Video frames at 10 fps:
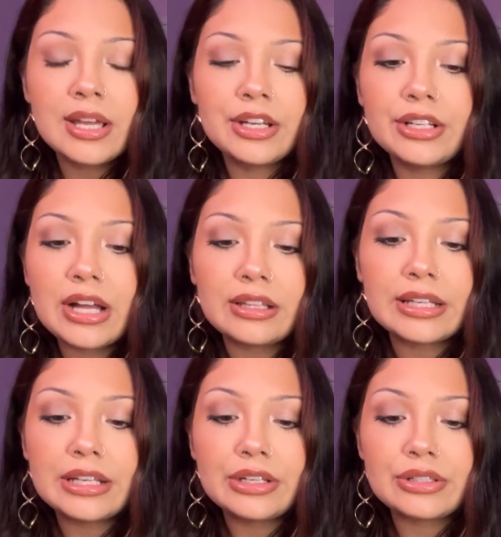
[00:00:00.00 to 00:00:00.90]
You're not
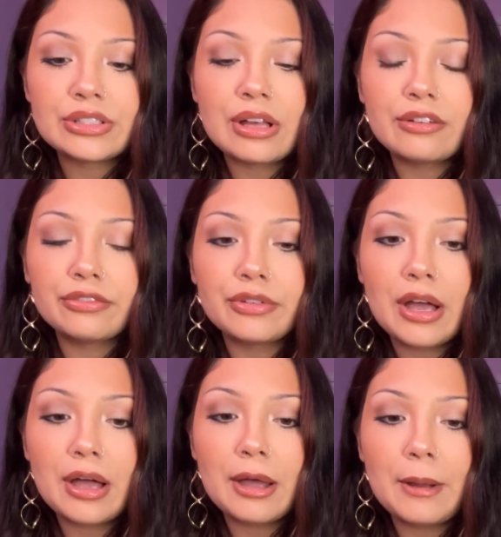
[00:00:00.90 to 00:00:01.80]
letting yourself
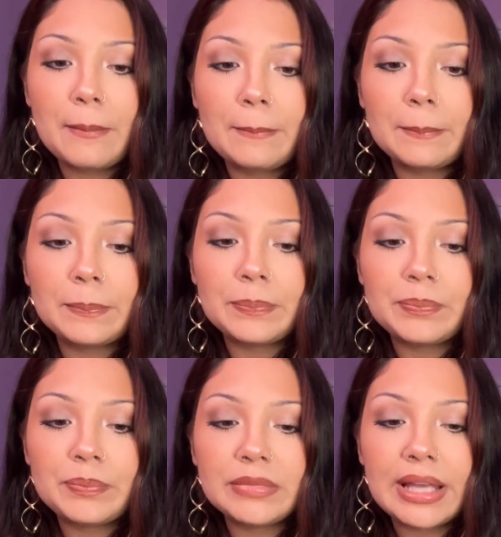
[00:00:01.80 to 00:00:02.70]

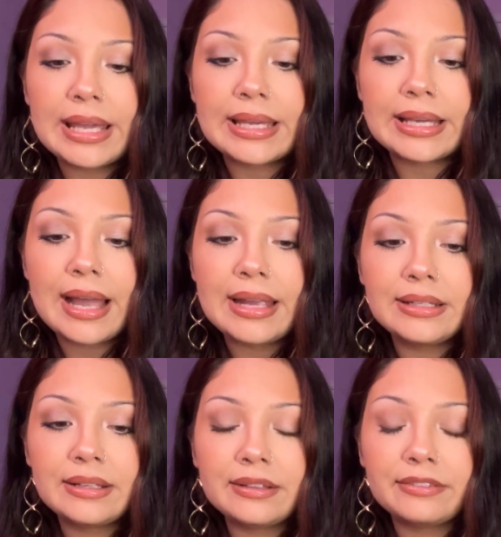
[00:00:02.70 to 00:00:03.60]
like kind
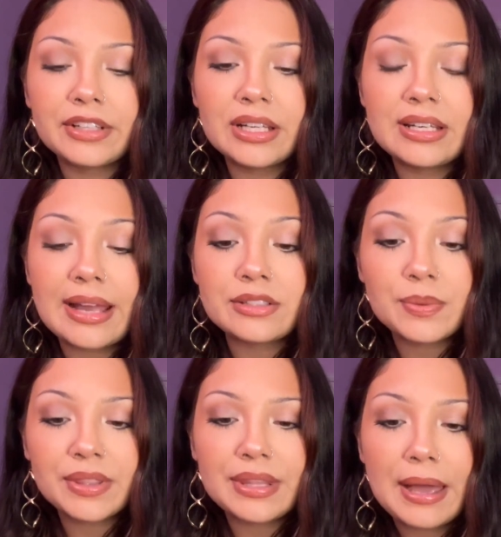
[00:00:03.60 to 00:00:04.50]
of connect
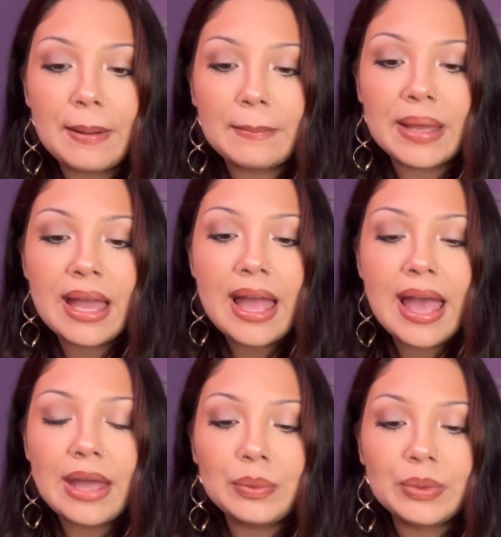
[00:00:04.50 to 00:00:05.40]
with them
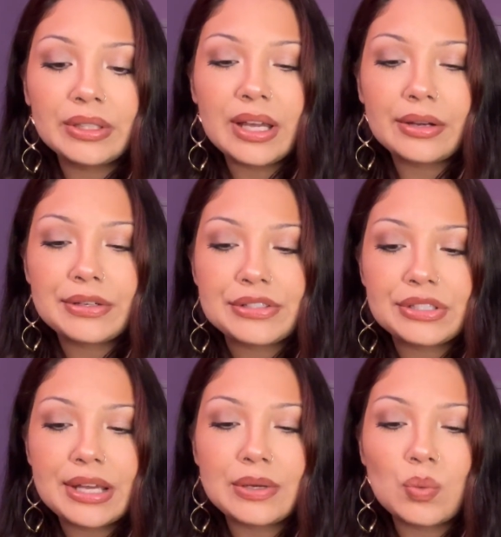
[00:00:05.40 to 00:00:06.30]
and really
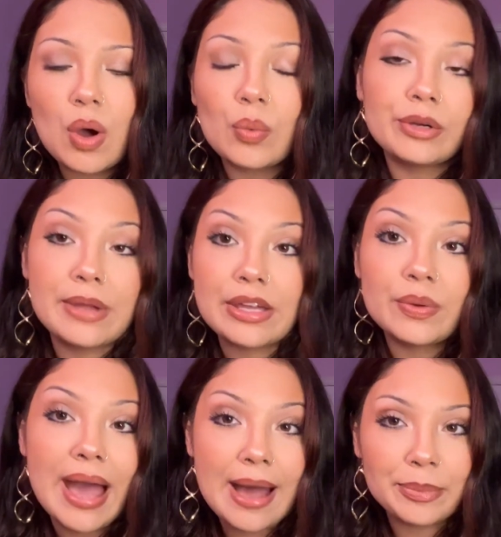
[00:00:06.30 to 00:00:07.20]
understand what would make you
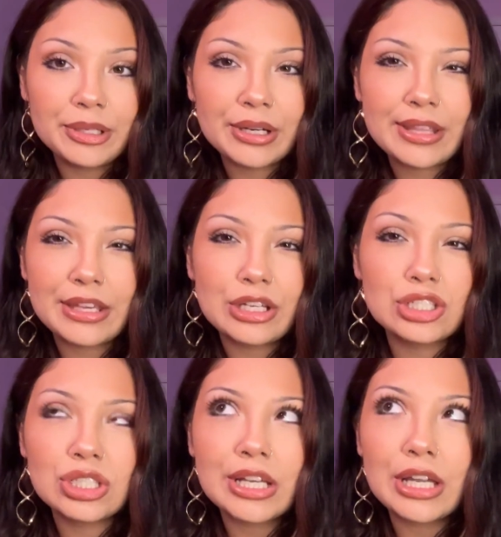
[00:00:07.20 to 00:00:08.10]
happier. I think you're
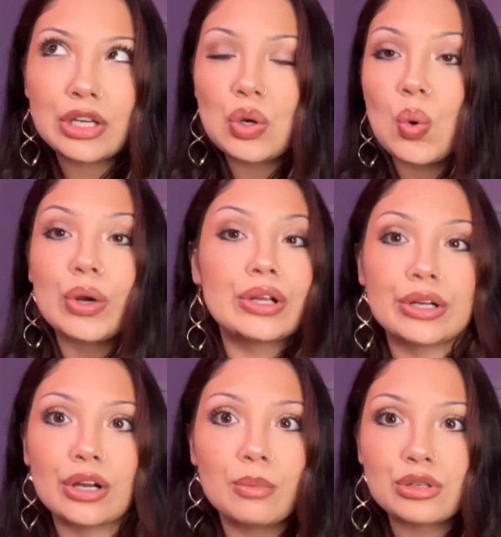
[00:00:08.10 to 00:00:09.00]
just like ignoring your
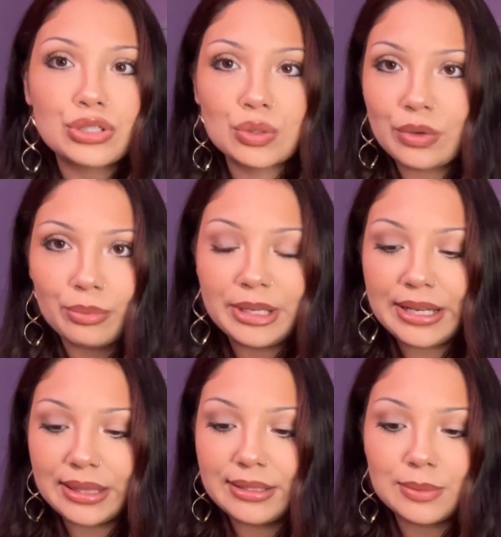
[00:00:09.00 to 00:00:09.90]
emotional well-being
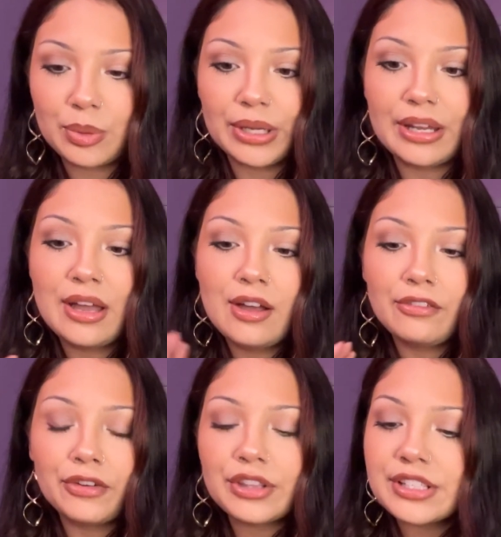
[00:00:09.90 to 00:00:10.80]
at this point
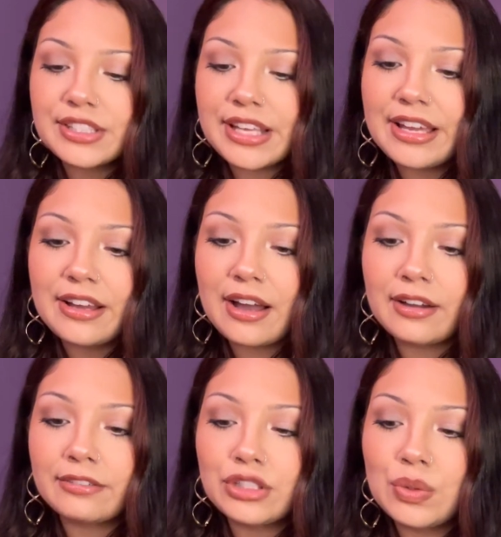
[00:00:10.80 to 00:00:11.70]
for the sake
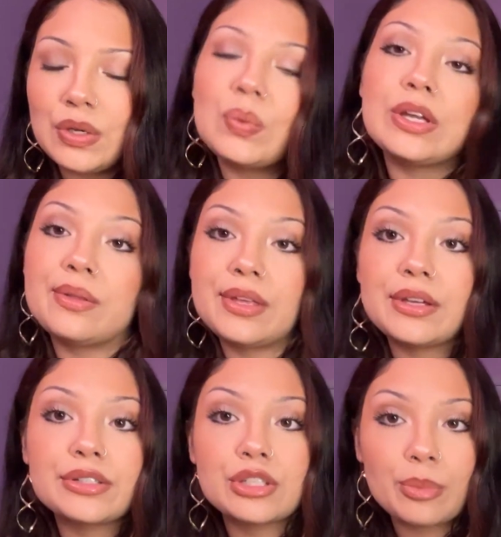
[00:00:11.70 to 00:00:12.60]
of doing what you think
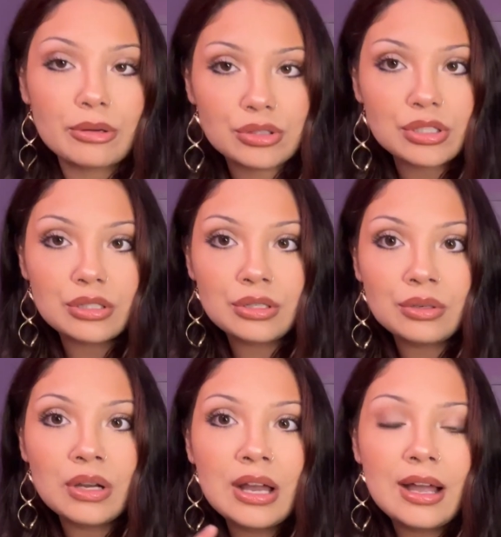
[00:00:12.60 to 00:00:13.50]
you're supposed to
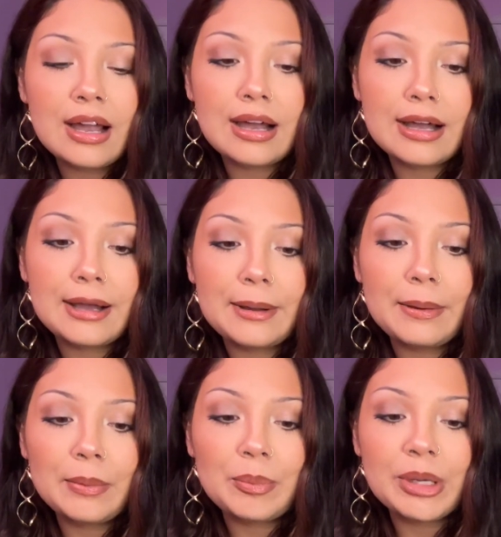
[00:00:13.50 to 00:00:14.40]
do.
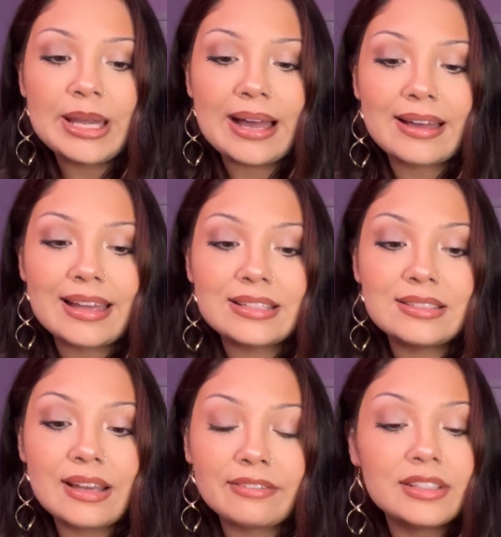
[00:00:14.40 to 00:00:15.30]
But yeah, I
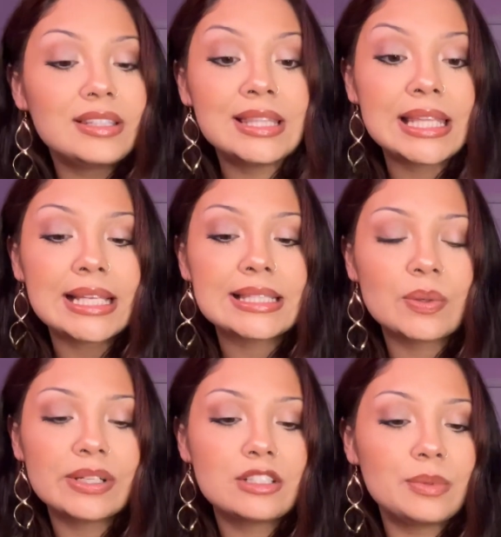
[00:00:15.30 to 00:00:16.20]
definitely think that that's
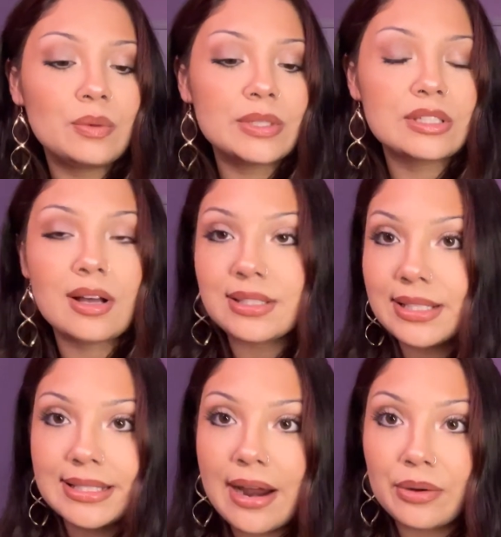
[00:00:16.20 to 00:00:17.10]
going to be what's causing a
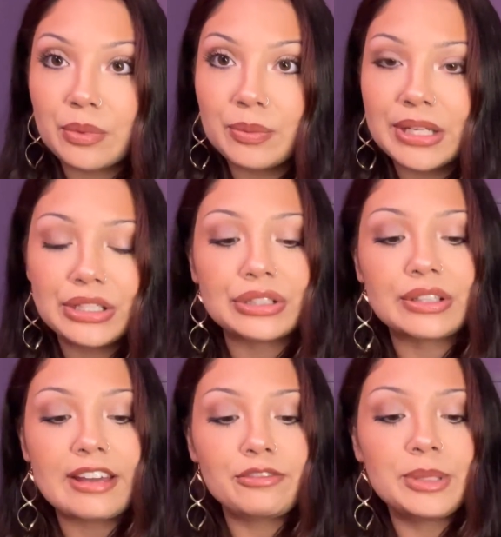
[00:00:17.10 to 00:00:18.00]
Tower moment in your
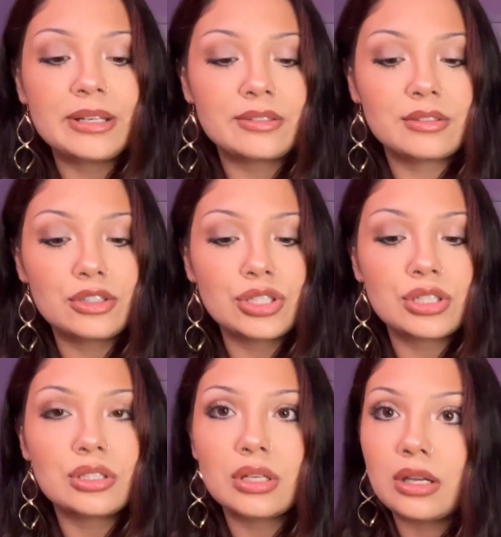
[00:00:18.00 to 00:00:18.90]
life, because you're
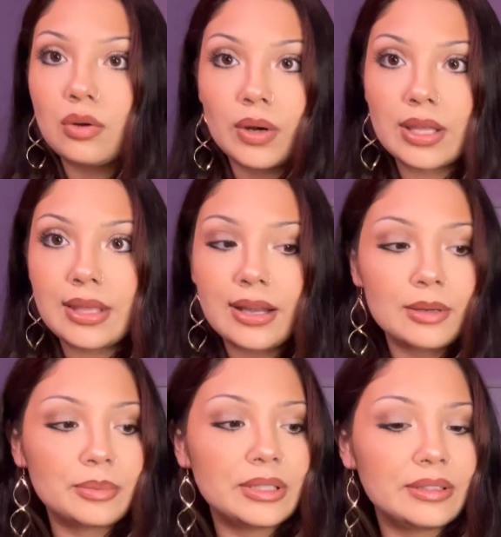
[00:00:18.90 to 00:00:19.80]
just ignoring that
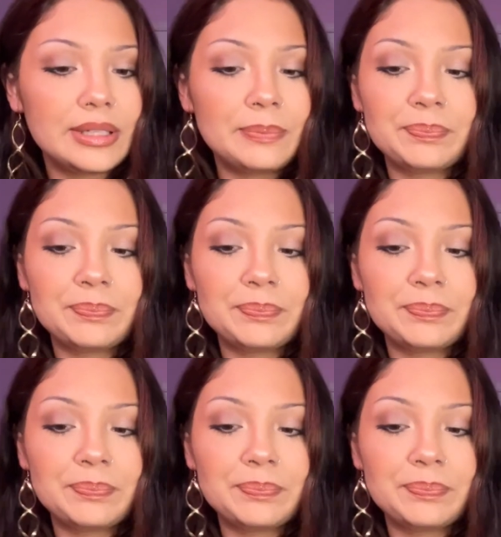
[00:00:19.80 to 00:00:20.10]
completely.